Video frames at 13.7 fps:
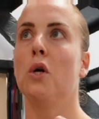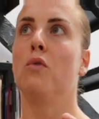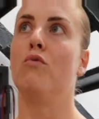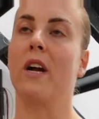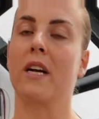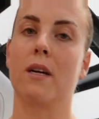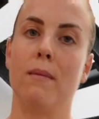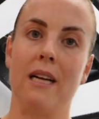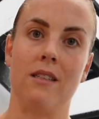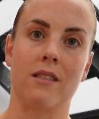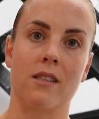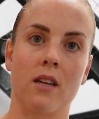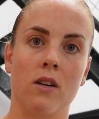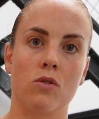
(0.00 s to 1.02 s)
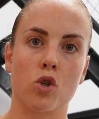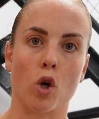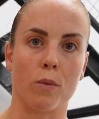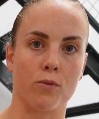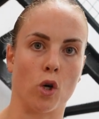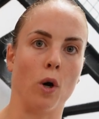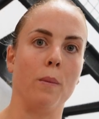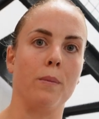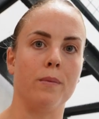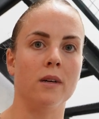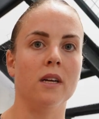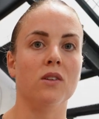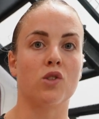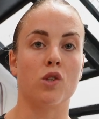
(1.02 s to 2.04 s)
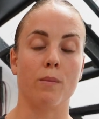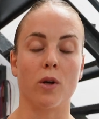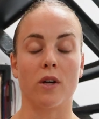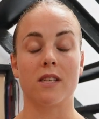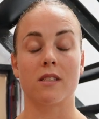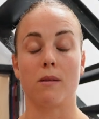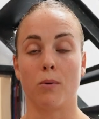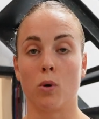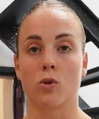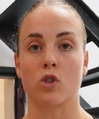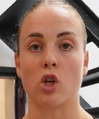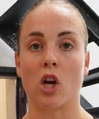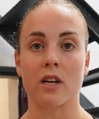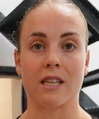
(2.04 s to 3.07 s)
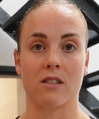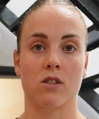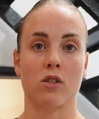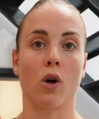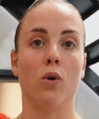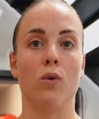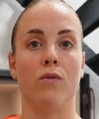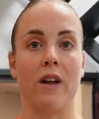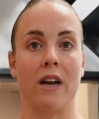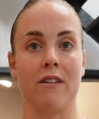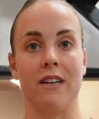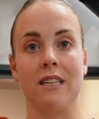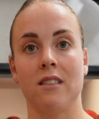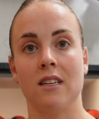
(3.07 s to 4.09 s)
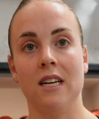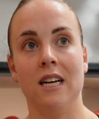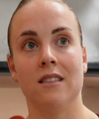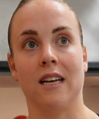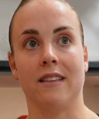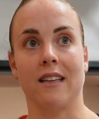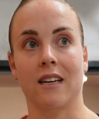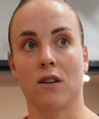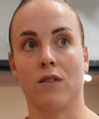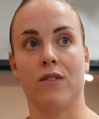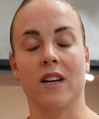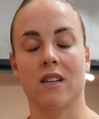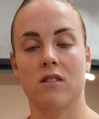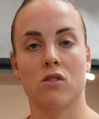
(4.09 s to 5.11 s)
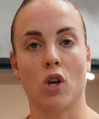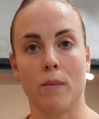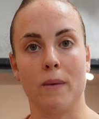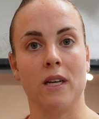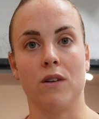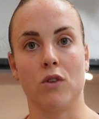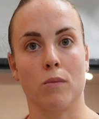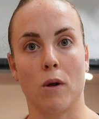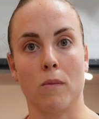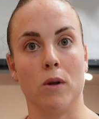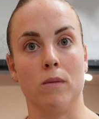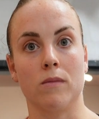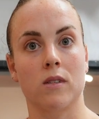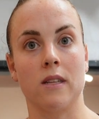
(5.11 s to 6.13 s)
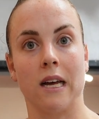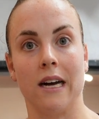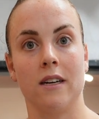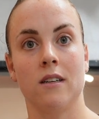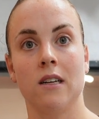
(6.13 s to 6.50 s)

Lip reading: recommend top. To be honest, the pause jerk is so varied that could fix so many of your problems that